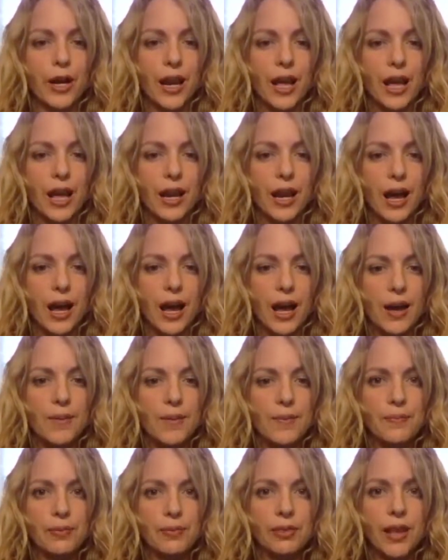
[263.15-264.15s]
And
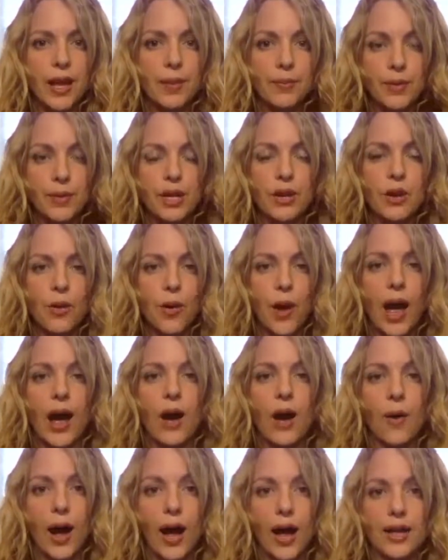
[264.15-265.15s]
let me know
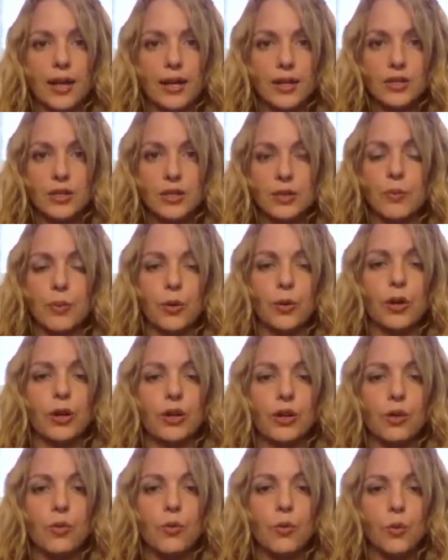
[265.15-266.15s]
how I can support
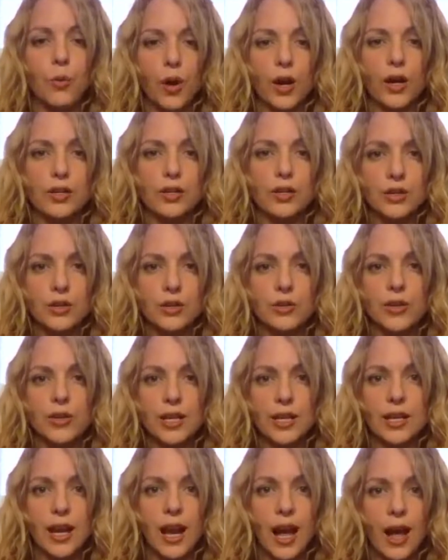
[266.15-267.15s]
you. What do you
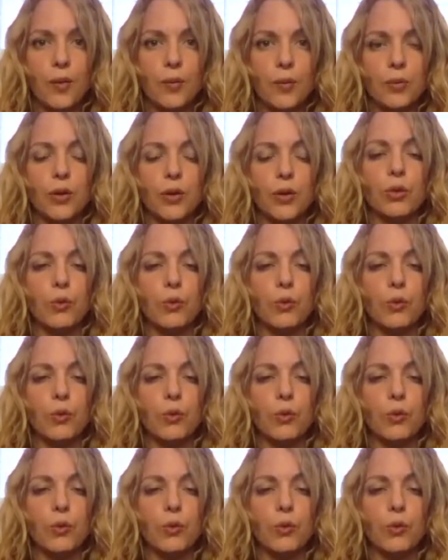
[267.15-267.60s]
need help with?